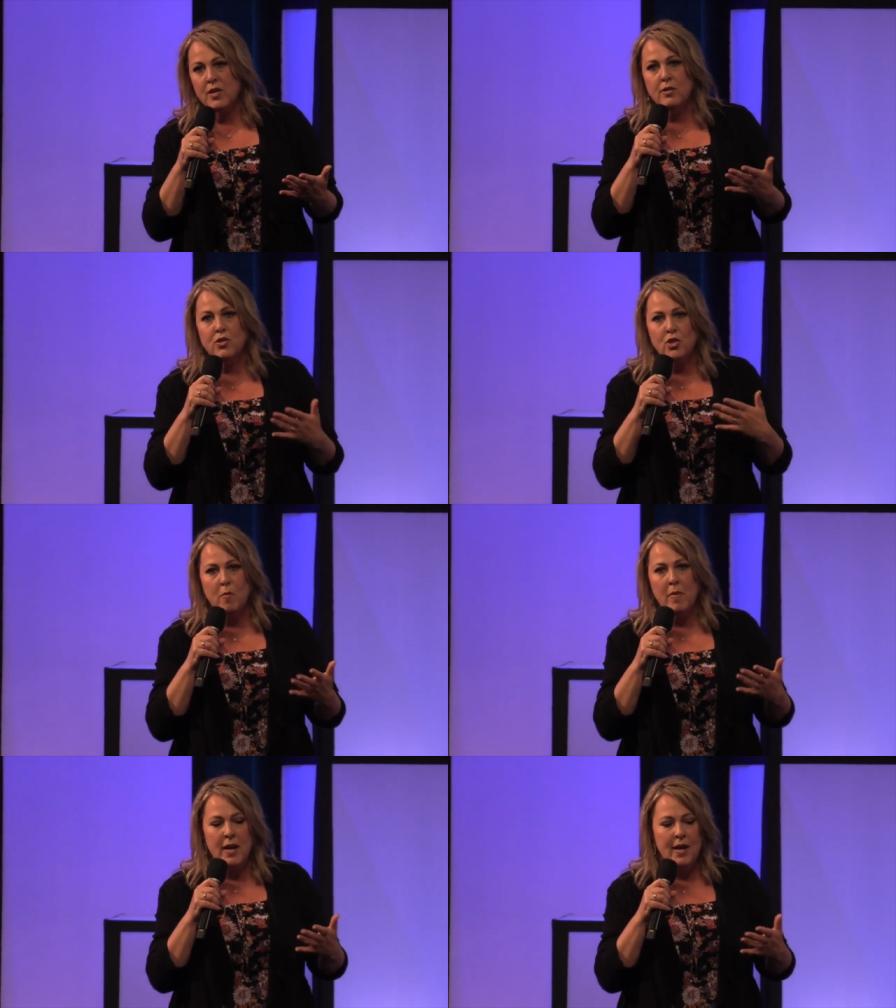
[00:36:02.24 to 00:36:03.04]
so
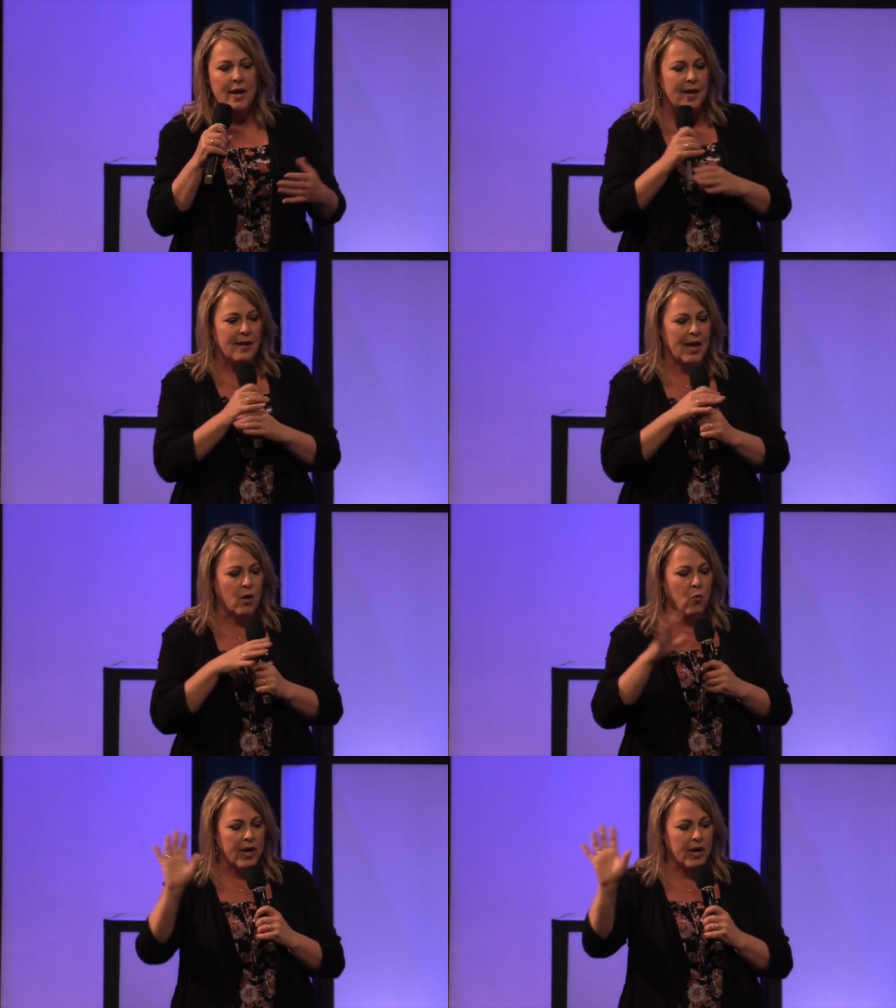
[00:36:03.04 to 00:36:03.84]
many like
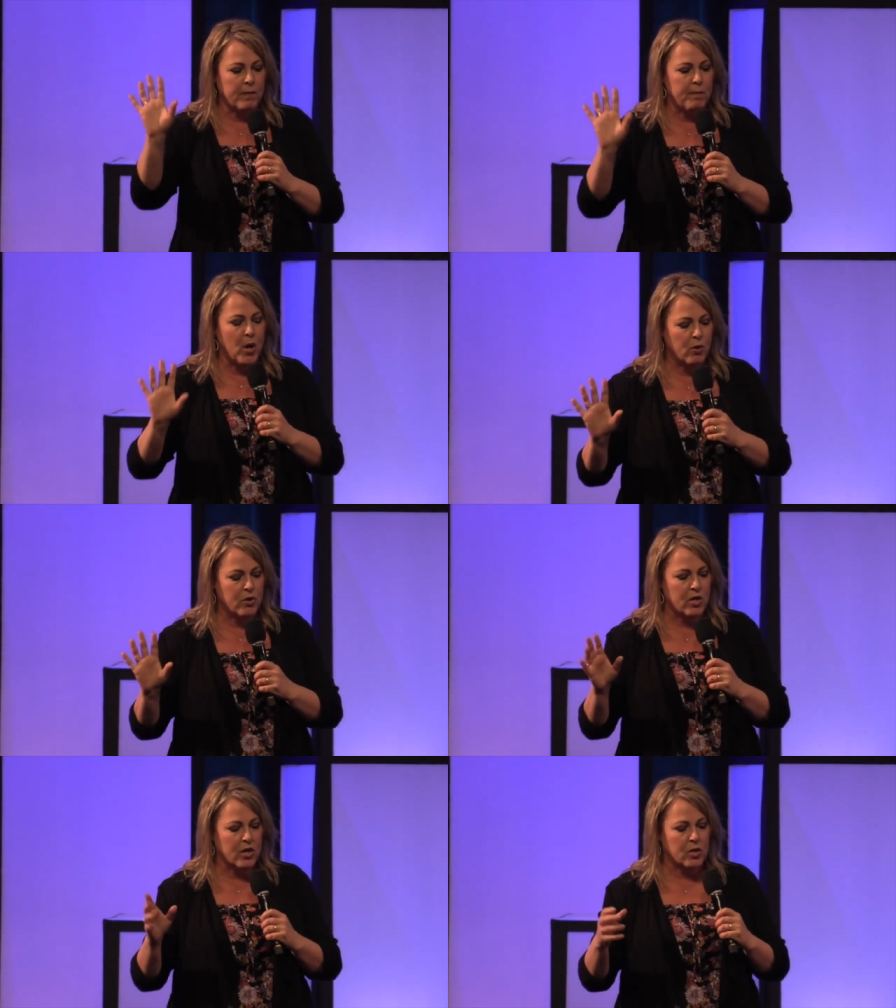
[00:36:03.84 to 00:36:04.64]
weird
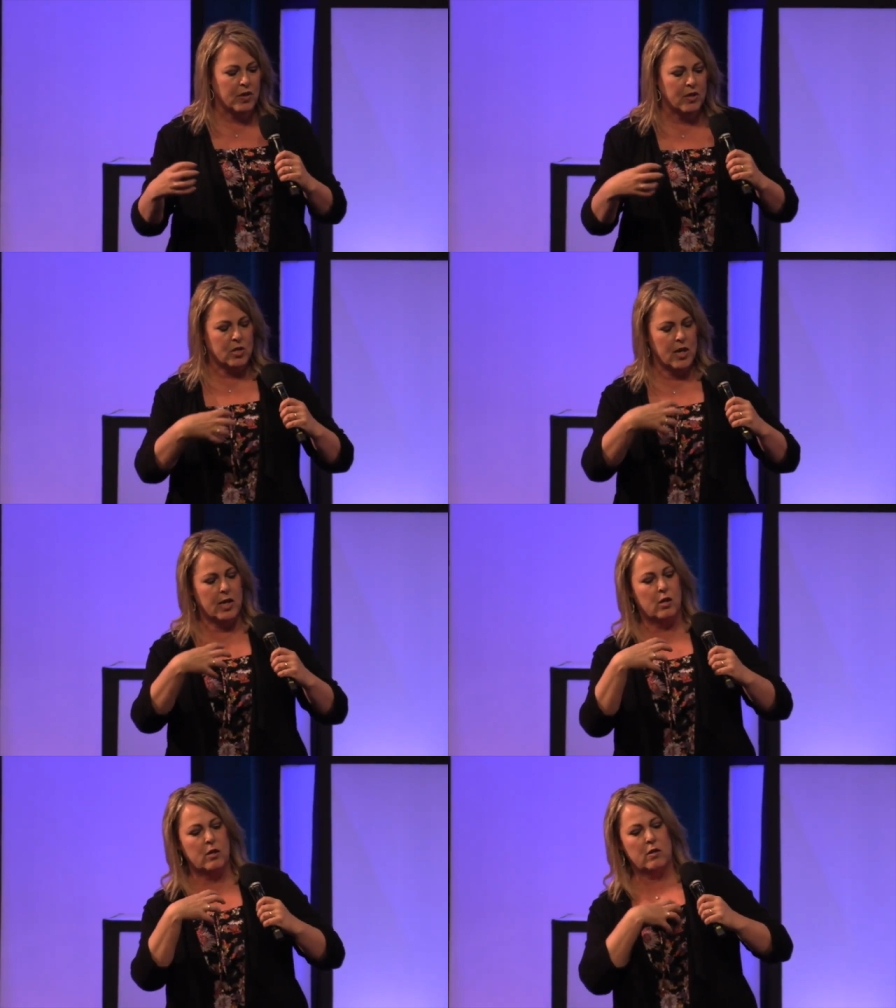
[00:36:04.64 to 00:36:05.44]
posters where there's like a
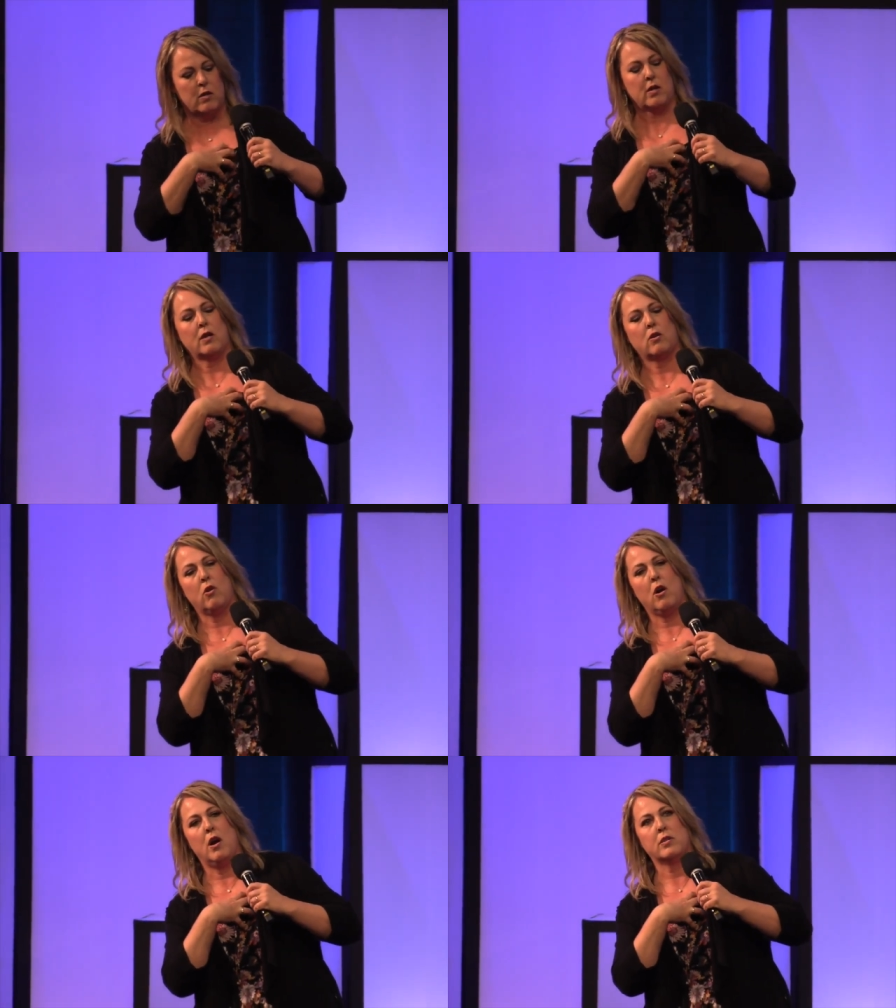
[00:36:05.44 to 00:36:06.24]

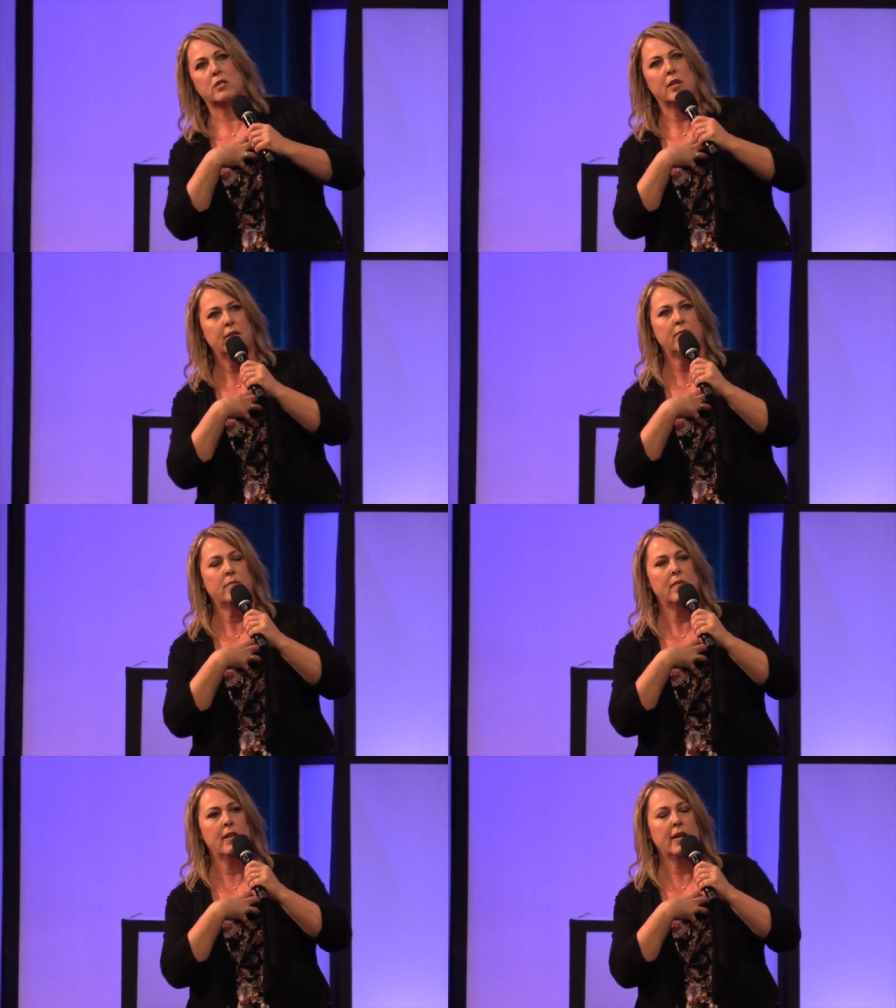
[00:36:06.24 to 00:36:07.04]
cross on the,
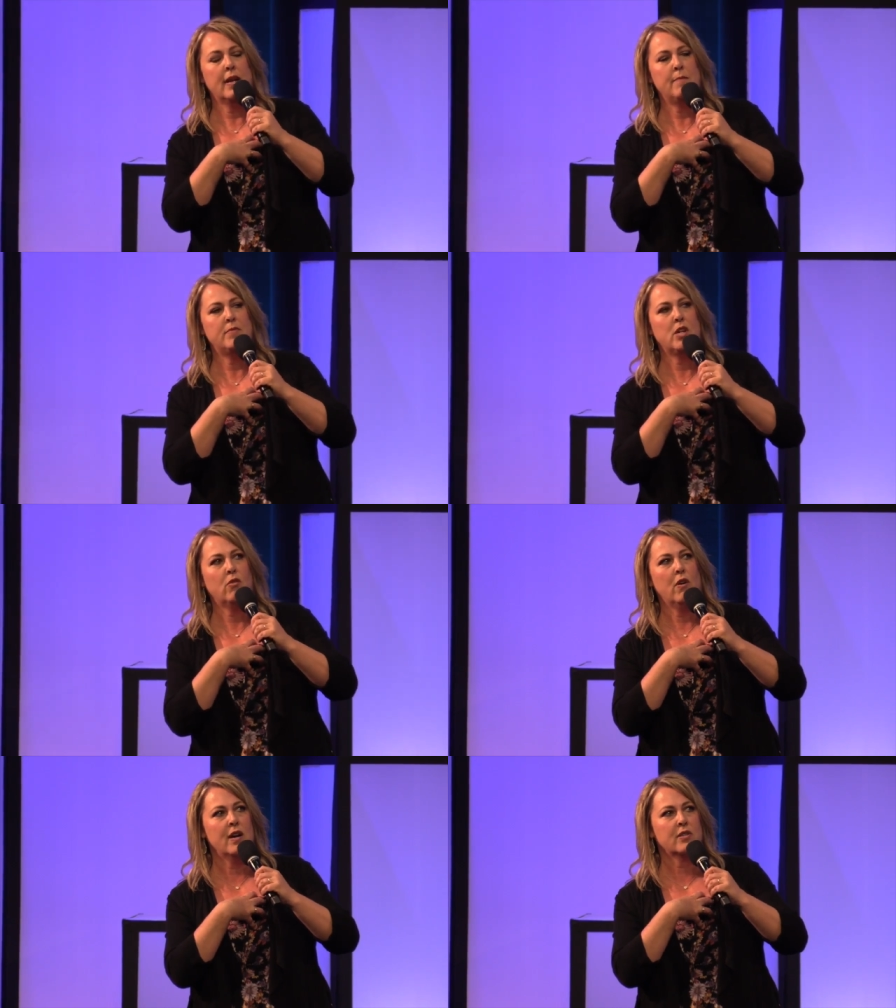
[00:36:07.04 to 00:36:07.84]
like an empty
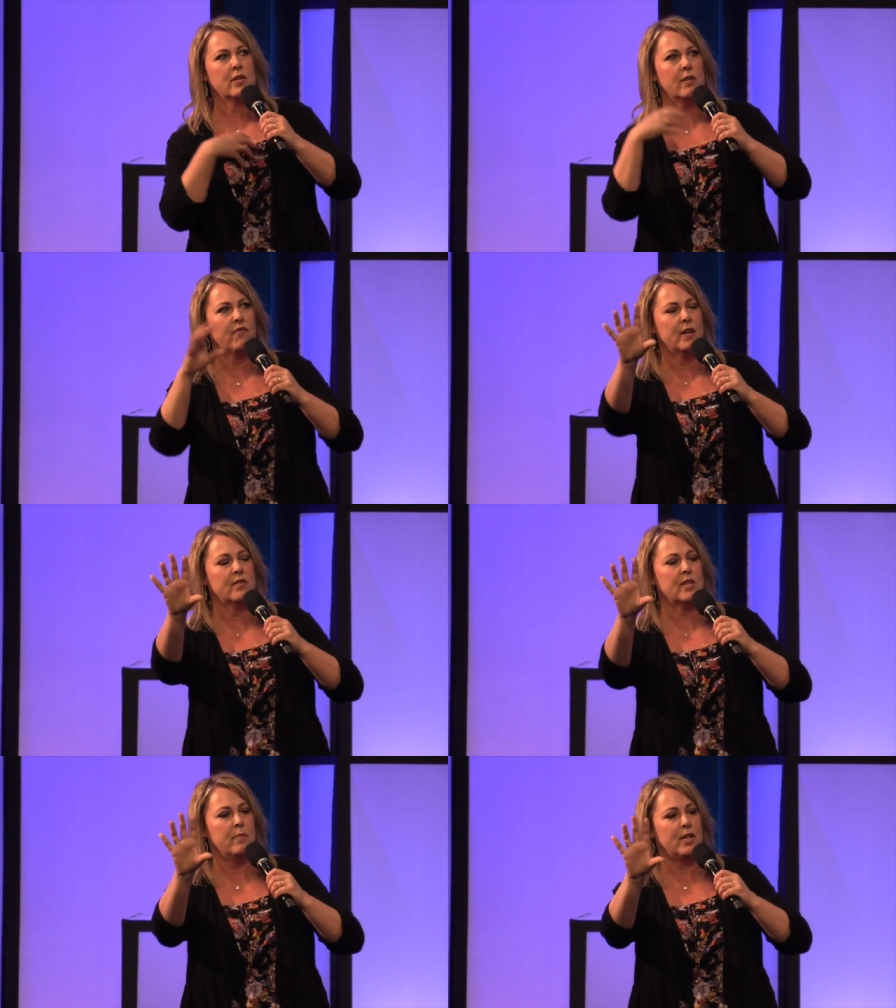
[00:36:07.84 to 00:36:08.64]
cross on the front of
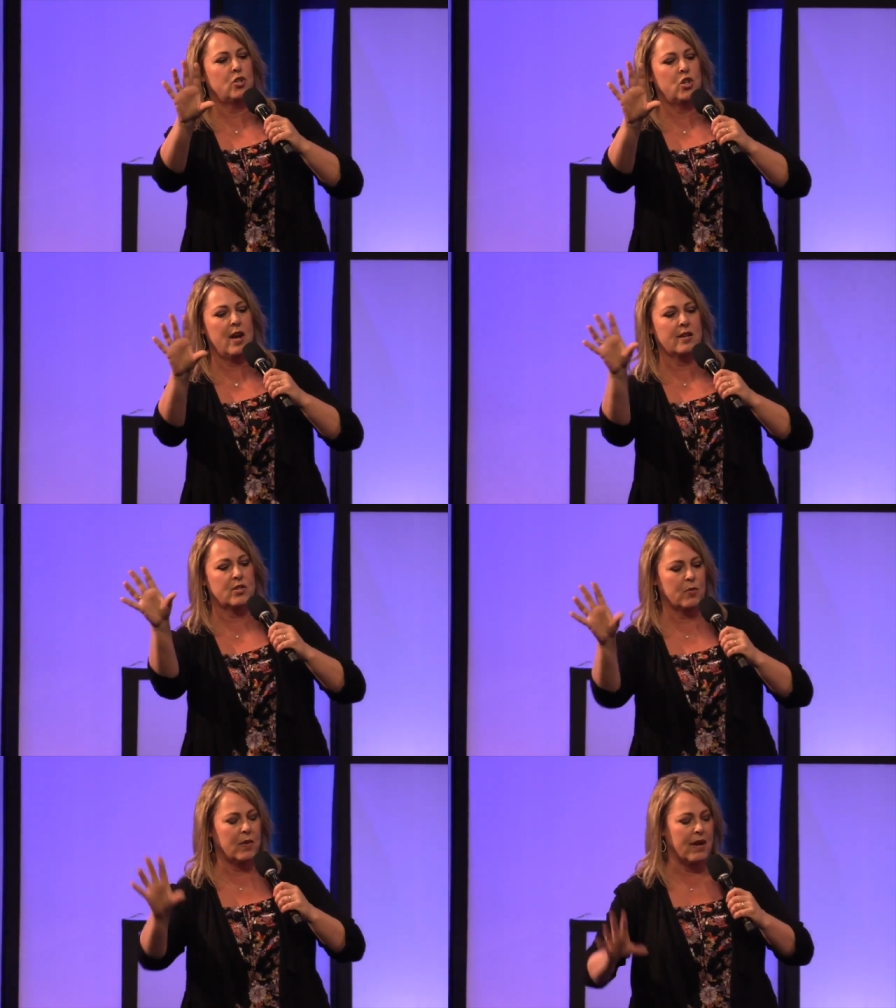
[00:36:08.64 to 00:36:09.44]
somebody's chest
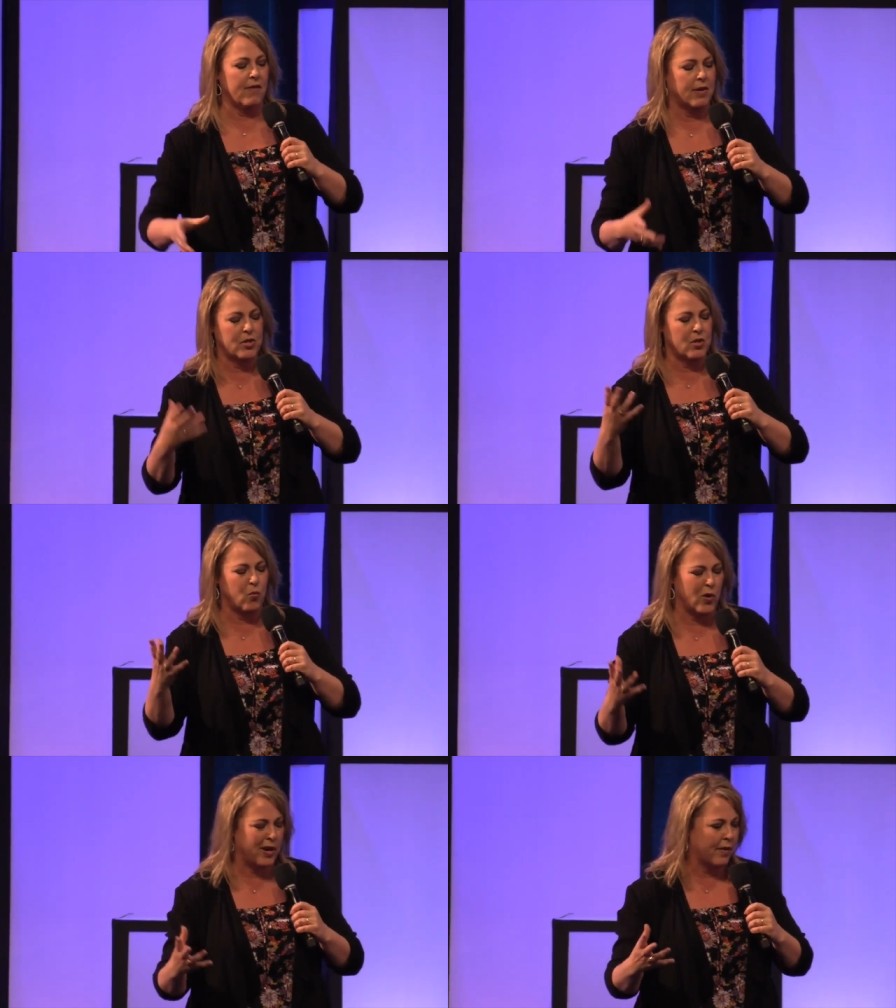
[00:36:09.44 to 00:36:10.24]
or whatever. And it was just
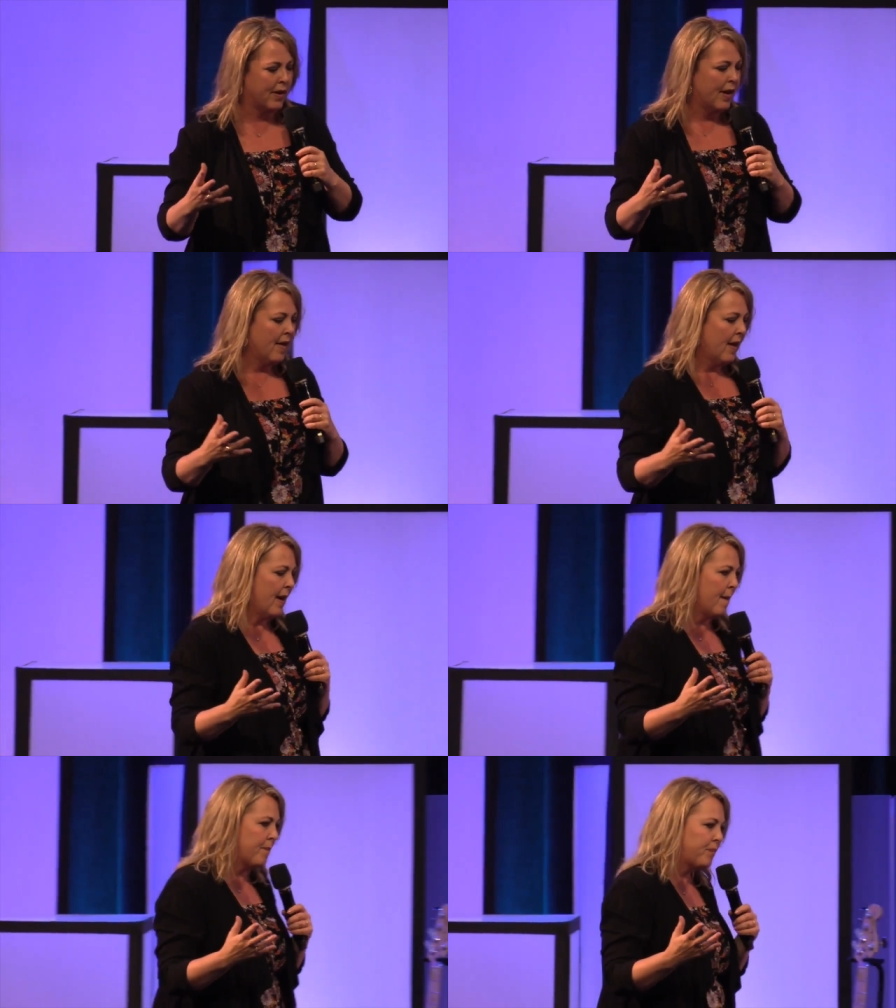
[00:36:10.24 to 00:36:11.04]
weird. Um,